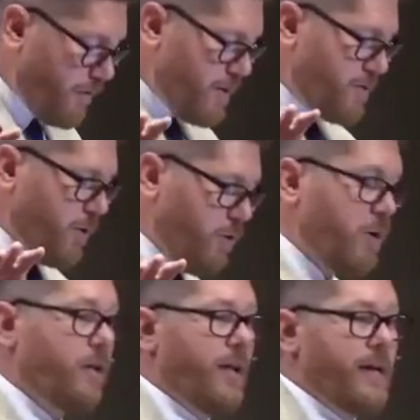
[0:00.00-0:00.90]
is to
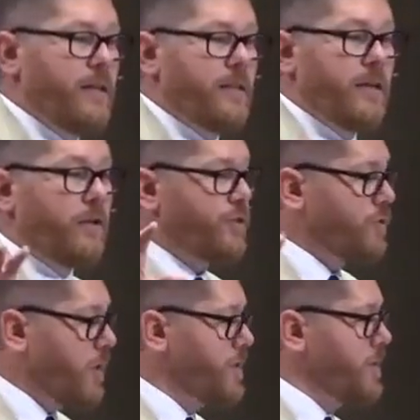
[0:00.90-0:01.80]
look like. The
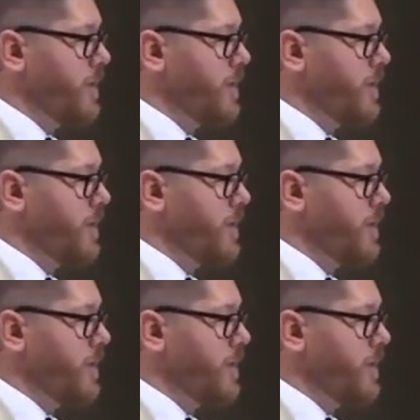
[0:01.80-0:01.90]
illustration